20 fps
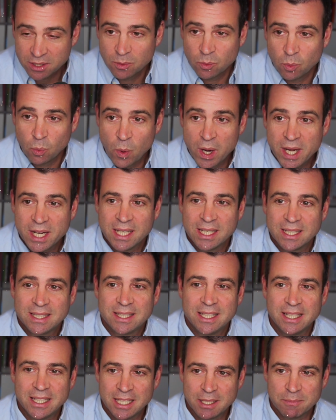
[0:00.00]
winning
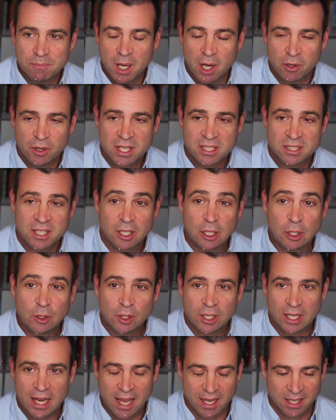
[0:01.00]
team? How does that
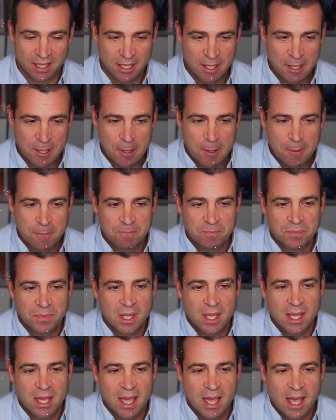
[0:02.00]
look like?
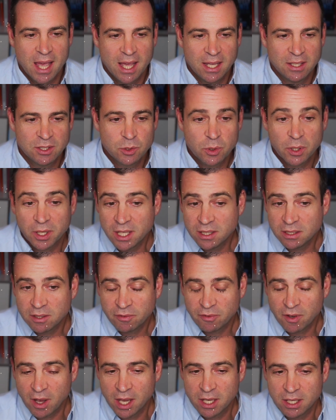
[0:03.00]
And you
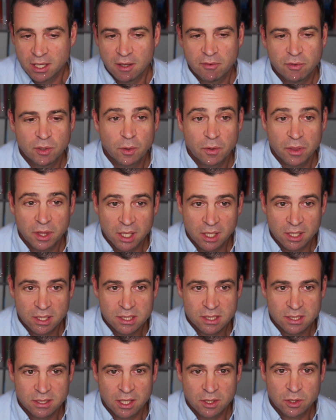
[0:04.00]
identify a few
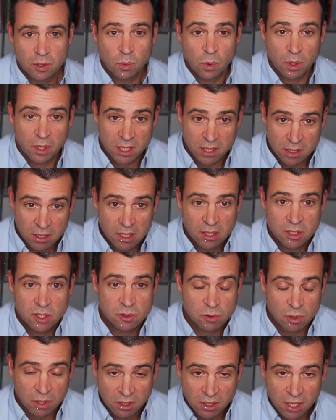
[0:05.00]
things that you want to
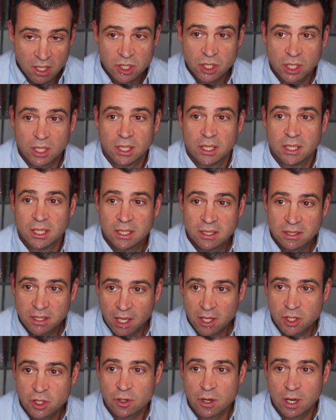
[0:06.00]
strategically,
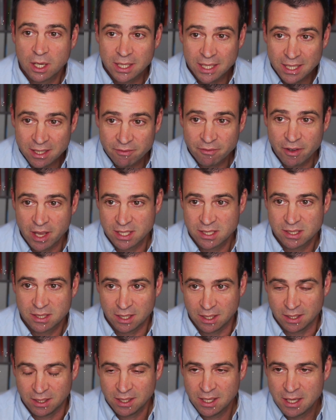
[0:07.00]
intentionally invest
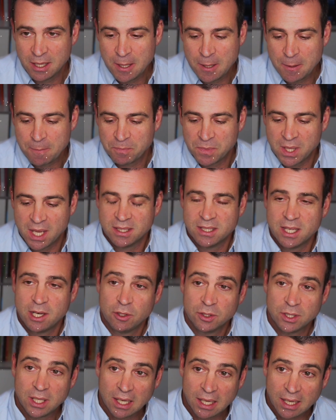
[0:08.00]
in. And then
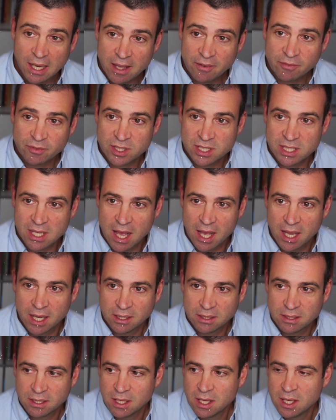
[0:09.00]
on the left side,